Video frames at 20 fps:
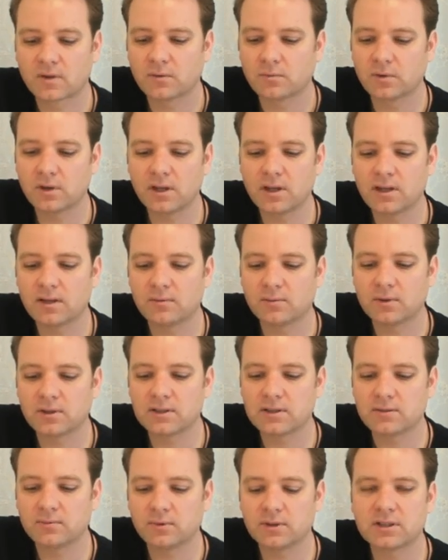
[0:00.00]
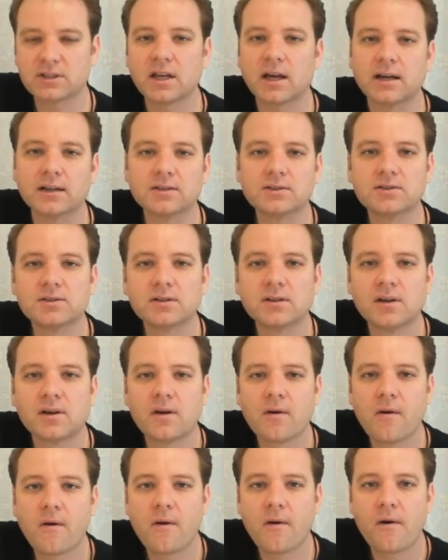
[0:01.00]
really was touched.
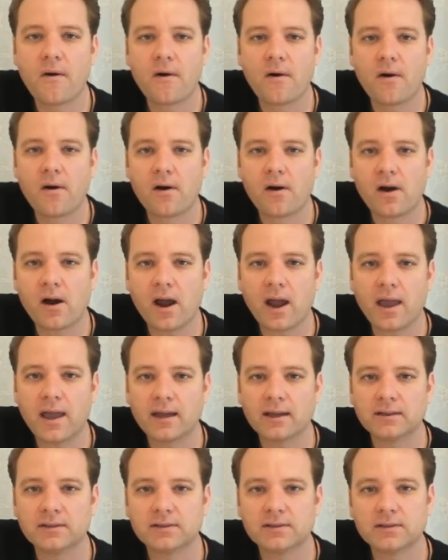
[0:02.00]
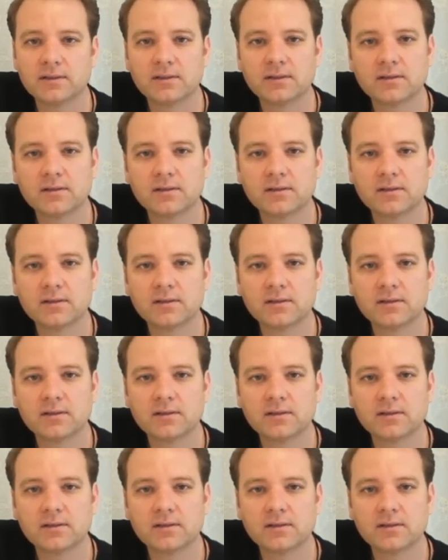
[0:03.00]
And